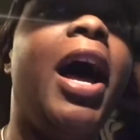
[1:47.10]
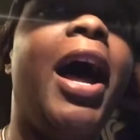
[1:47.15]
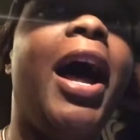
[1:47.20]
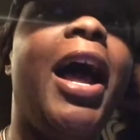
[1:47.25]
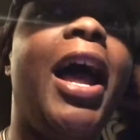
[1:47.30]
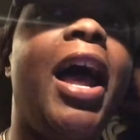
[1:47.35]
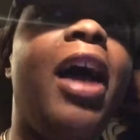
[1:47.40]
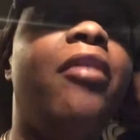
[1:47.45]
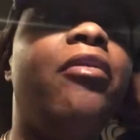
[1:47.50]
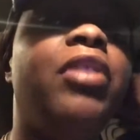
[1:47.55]
I
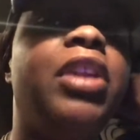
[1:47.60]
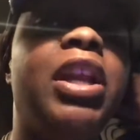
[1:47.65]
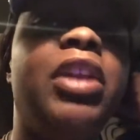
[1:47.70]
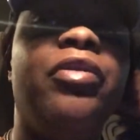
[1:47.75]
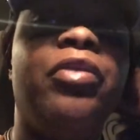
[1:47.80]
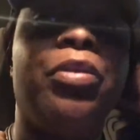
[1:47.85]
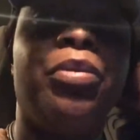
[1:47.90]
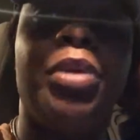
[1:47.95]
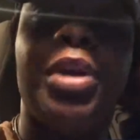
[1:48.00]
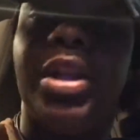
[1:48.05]
haven't
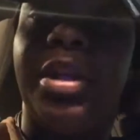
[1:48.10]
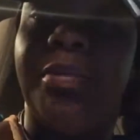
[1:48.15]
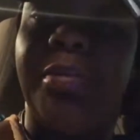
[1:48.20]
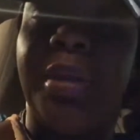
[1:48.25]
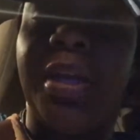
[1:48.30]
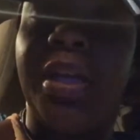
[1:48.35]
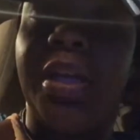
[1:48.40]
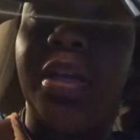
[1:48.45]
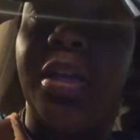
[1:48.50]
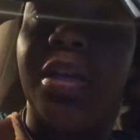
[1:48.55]
even really
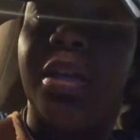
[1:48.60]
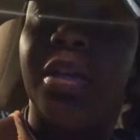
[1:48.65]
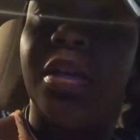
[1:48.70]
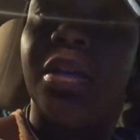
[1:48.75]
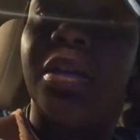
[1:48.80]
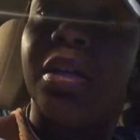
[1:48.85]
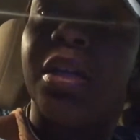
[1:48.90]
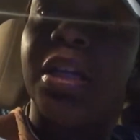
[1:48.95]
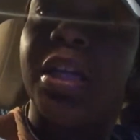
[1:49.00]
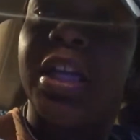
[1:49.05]
been
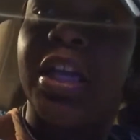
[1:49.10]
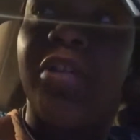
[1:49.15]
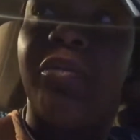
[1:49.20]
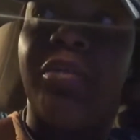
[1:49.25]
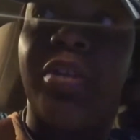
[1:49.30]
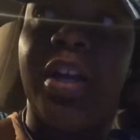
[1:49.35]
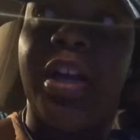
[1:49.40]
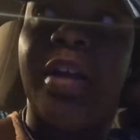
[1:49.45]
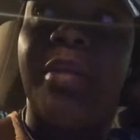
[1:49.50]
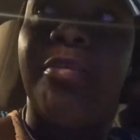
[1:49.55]

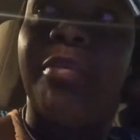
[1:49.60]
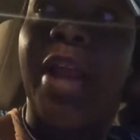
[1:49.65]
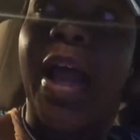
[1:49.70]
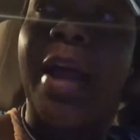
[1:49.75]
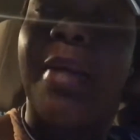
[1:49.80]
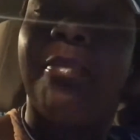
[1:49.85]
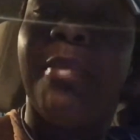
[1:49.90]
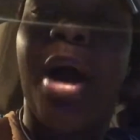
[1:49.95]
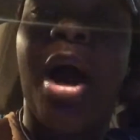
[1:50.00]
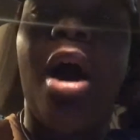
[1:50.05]
giving it
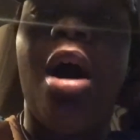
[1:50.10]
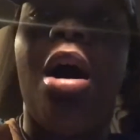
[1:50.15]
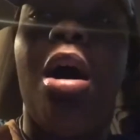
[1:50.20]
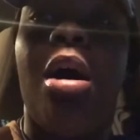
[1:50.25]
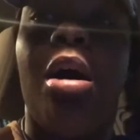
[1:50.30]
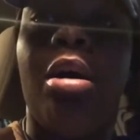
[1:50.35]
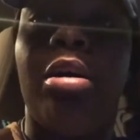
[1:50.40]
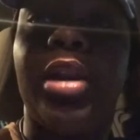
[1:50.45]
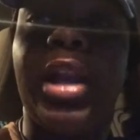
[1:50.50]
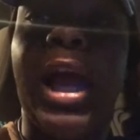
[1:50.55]
like my
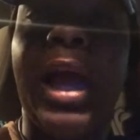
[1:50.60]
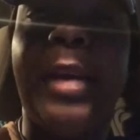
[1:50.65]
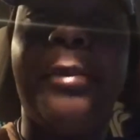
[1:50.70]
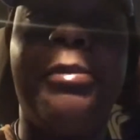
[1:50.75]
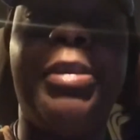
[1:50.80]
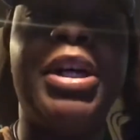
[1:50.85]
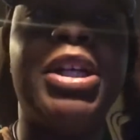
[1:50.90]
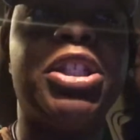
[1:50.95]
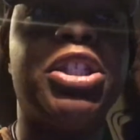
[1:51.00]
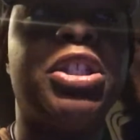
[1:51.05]
all, like
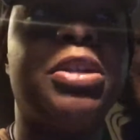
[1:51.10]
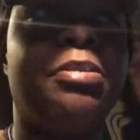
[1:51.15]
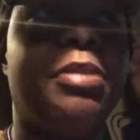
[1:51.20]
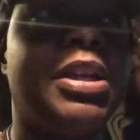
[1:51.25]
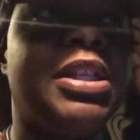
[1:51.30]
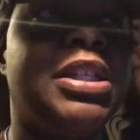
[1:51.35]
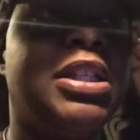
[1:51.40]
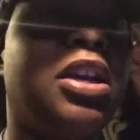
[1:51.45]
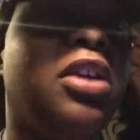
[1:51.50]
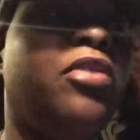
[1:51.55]
pushing
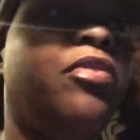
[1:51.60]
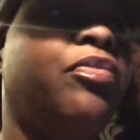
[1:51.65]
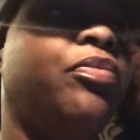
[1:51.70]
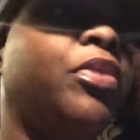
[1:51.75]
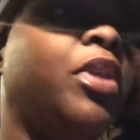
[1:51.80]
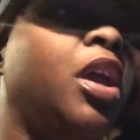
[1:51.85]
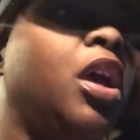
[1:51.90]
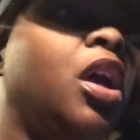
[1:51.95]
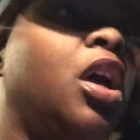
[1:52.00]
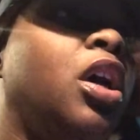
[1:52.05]
myself.
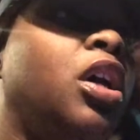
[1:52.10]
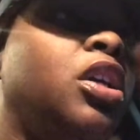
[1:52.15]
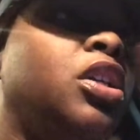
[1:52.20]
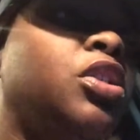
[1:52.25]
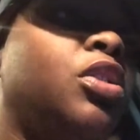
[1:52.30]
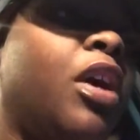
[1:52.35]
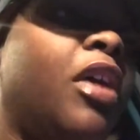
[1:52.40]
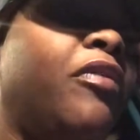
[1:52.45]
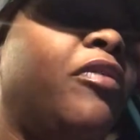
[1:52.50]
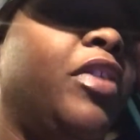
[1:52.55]

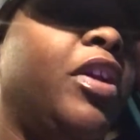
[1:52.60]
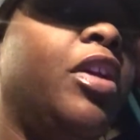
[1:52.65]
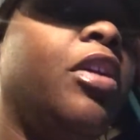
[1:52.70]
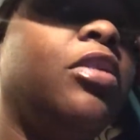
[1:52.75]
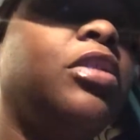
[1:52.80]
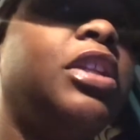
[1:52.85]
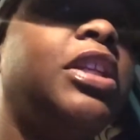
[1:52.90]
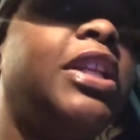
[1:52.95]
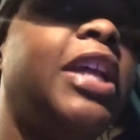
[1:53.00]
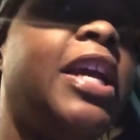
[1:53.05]
So I figure
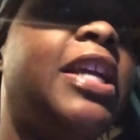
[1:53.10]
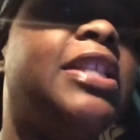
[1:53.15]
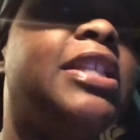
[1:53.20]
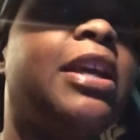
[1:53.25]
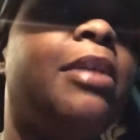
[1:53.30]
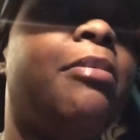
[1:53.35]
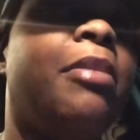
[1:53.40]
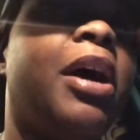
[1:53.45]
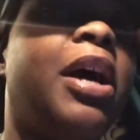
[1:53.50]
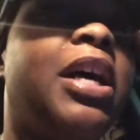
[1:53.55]
on the days
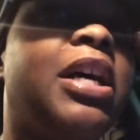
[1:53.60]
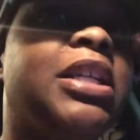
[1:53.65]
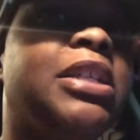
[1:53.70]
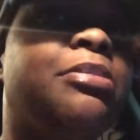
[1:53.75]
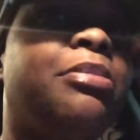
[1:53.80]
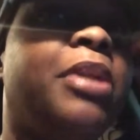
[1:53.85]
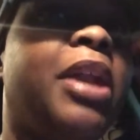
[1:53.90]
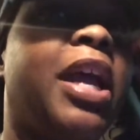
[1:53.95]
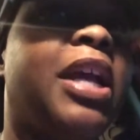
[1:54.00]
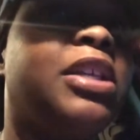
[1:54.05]
that my
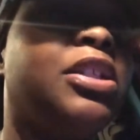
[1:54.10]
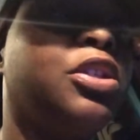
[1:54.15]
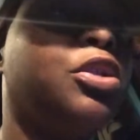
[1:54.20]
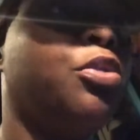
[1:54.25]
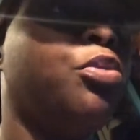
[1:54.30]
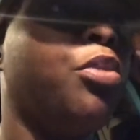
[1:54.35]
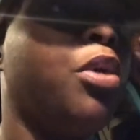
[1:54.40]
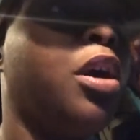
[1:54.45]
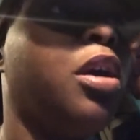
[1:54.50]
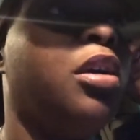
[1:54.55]
husband has to
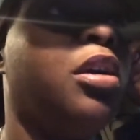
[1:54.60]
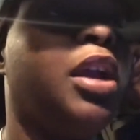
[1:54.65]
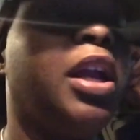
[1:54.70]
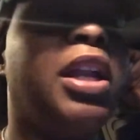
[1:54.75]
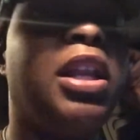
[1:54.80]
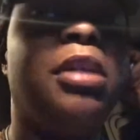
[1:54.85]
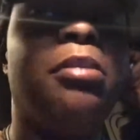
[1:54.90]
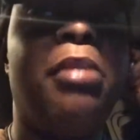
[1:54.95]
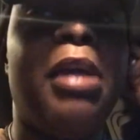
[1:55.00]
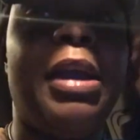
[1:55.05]
work
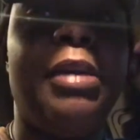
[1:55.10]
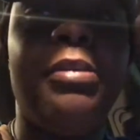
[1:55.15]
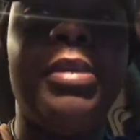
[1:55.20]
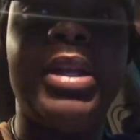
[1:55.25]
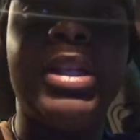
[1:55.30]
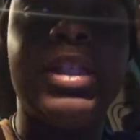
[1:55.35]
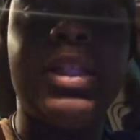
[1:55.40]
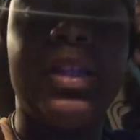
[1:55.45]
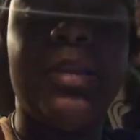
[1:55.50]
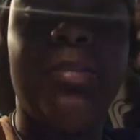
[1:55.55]
and the baby
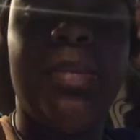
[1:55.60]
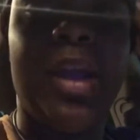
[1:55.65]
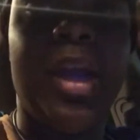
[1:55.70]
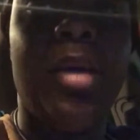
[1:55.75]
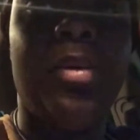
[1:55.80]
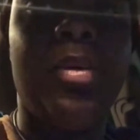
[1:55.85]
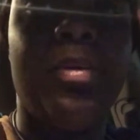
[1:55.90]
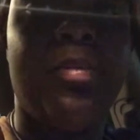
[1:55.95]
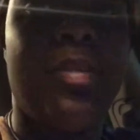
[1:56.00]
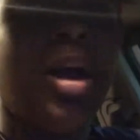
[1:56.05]
is in the
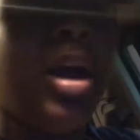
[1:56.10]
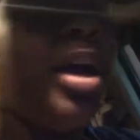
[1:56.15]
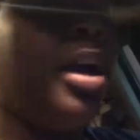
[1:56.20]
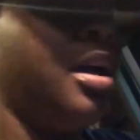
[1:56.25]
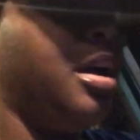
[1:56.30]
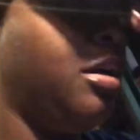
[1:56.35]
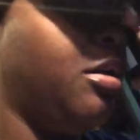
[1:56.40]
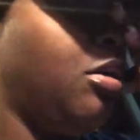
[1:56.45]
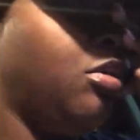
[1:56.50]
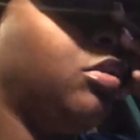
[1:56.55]
bed with my
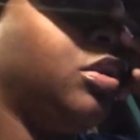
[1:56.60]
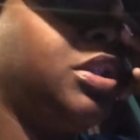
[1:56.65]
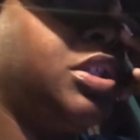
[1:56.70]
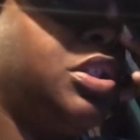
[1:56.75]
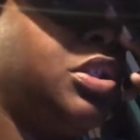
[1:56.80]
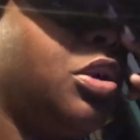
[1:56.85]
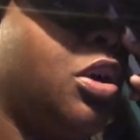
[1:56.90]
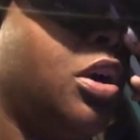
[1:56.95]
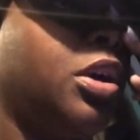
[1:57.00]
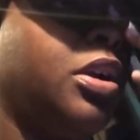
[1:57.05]

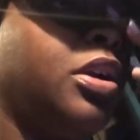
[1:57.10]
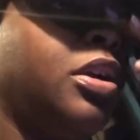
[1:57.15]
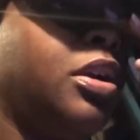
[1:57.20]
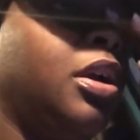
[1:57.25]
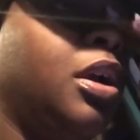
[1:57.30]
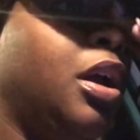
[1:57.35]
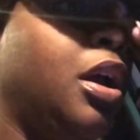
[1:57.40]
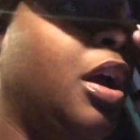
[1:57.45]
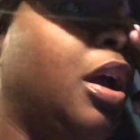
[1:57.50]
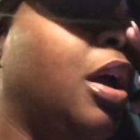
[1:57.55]
oldest daughter,
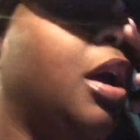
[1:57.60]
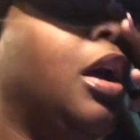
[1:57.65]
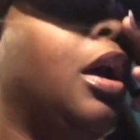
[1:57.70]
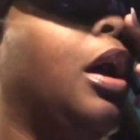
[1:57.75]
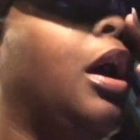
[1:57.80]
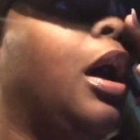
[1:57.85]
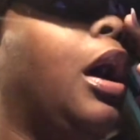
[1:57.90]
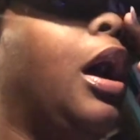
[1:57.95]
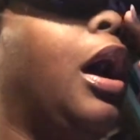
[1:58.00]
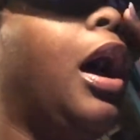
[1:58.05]

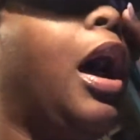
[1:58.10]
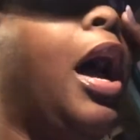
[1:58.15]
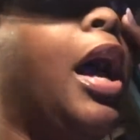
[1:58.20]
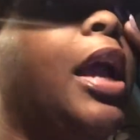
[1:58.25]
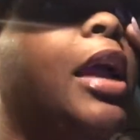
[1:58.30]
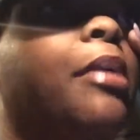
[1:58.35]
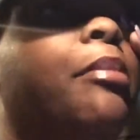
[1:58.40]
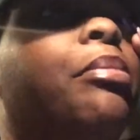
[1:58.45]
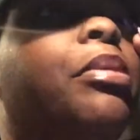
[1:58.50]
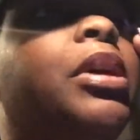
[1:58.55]
I
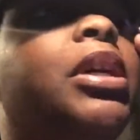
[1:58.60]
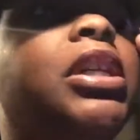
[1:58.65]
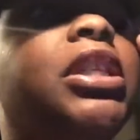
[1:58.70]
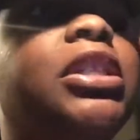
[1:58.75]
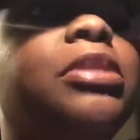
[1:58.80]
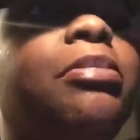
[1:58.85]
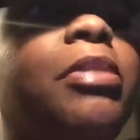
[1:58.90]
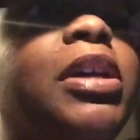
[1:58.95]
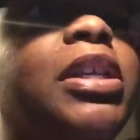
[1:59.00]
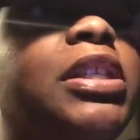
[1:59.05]
can
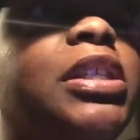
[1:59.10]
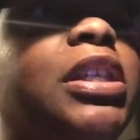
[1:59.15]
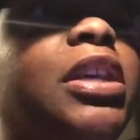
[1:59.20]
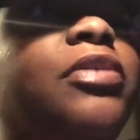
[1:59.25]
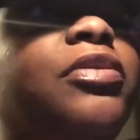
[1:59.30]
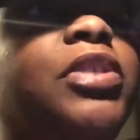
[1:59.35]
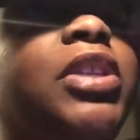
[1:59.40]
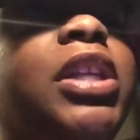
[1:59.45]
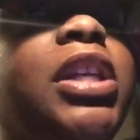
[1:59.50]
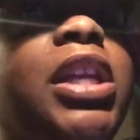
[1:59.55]
push myself to